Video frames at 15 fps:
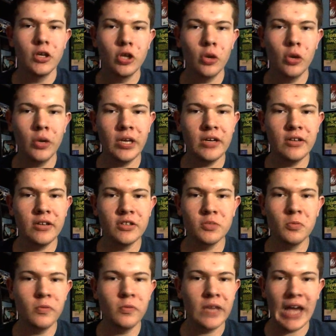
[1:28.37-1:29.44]
Going into
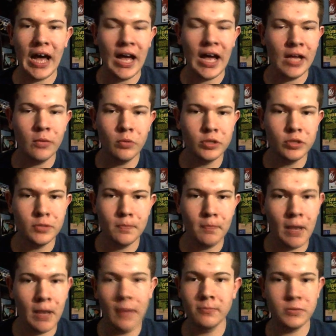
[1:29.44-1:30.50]
this movie, I was
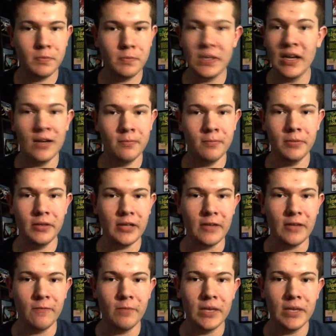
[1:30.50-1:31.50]
pumped beyond belief,